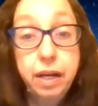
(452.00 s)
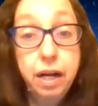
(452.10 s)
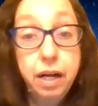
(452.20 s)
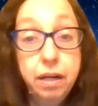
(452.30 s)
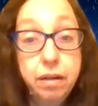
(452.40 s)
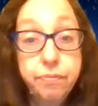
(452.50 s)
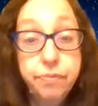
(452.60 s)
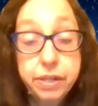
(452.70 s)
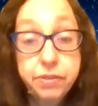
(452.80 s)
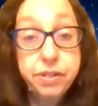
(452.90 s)

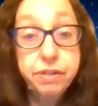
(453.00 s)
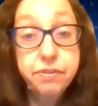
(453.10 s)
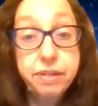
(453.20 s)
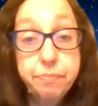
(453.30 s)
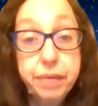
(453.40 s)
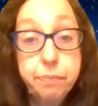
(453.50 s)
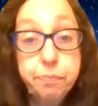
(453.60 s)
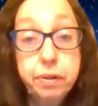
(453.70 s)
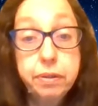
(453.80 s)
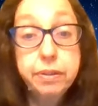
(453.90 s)
For instance, some
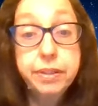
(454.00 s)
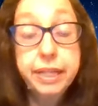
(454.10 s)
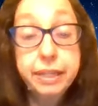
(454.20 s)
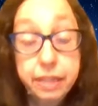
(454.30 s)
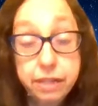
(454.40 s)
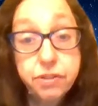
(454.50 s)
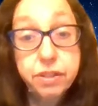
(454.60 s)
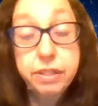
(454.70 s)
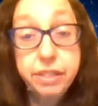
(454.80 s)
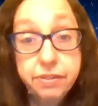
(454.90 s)
people think that it's
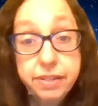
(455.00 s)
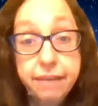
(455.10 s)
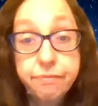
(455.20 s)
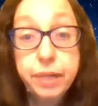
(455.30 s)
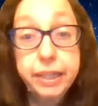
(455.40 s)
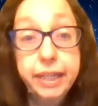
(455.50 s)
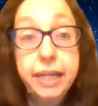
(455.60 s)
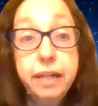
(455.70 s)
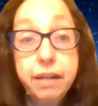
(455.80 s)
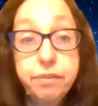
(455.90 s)
good to save money,
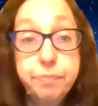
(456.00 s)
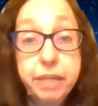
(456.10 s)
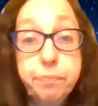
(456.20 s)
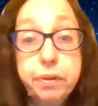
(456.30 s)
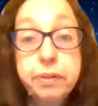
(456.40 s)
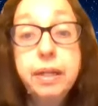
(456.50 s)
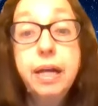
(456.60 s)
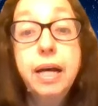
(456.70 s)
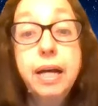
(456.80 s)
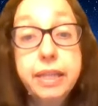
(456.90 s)
and other people
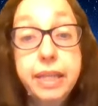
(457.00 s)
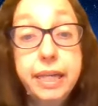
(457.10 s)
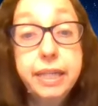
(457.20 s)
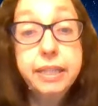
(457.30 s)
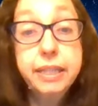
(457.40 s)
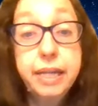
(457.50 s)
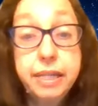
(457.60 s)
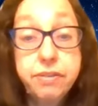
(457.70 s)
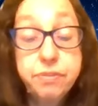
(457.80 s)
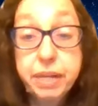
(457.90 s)
think that
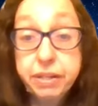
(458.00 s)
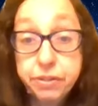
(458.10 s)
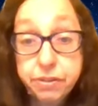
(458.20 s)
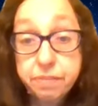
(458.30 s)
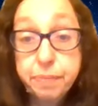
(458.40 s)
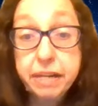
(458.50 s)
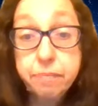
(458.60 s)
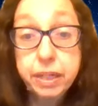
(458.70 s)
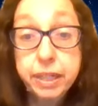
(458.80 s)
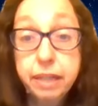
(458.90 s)
it's better to spend
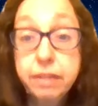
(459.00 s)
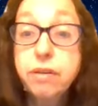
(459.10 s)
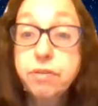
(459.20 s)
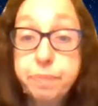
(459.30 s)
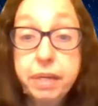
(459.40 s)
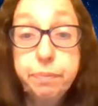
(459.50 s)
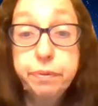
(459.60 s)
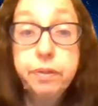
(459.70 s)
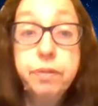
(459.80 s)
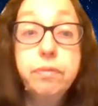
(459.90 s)
money. Those
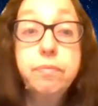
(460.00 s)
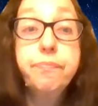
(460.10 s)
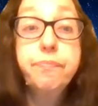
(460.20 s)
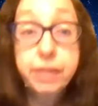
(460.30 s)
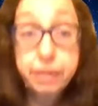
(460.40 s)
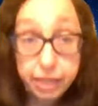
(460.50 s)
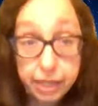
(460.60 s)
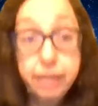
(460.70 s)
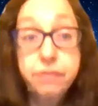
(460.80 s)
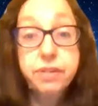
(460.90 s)
people who
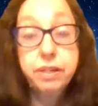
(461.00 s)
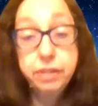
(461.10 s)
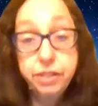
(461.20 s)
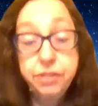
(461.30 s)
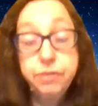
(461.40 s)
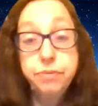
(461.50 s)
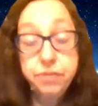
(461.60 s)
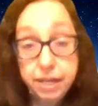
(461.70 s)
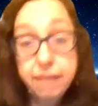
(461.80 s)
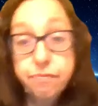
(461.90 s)
think it's good to
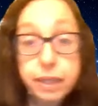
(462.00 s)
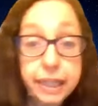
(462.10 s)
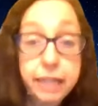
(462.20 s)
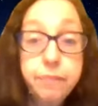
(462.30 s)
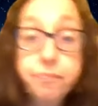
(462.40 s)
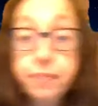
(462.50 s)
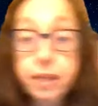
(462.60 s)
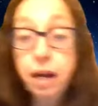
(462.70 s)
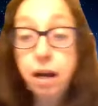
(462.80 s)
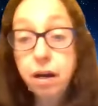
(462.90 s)
save money
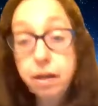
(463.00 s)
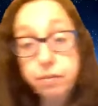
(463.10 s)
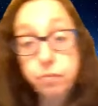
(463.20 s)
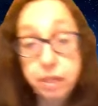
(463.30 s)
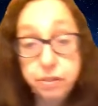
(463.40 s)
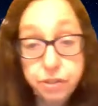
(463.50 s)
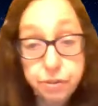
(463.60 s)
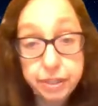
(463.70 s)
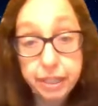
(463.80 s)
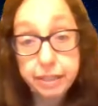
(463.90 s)
are the ones
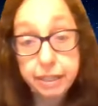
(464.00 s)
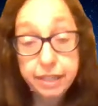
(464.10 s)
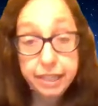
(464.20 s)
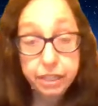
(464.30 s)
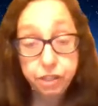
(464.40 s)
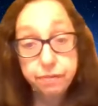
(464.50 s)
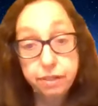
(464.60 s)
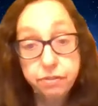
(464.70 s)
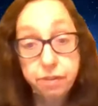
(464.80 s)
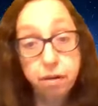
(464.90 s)
who think that each of
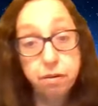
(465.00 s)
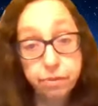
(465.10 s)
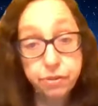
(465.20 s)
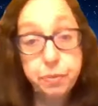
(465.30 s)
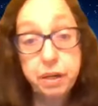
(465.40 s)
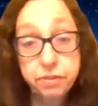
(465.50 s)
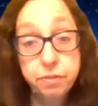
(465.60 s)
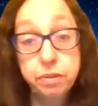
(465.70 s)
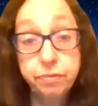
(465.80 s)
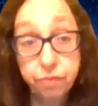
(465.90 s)
us are
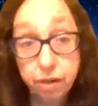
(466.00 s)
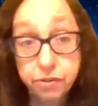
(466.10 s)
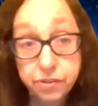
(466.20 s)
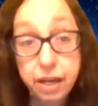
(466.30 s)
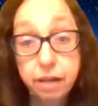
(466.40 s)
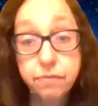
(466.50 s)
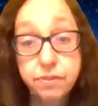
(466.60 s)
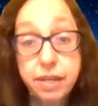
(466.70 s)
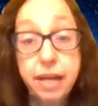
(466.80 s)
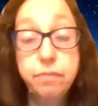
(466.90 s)
responsible for
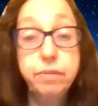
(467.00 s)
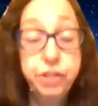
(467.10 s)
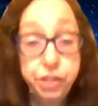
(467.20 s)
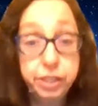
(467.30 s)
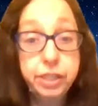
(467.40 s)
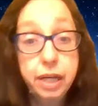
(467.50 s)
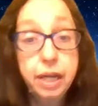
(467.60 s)
ourselves and we should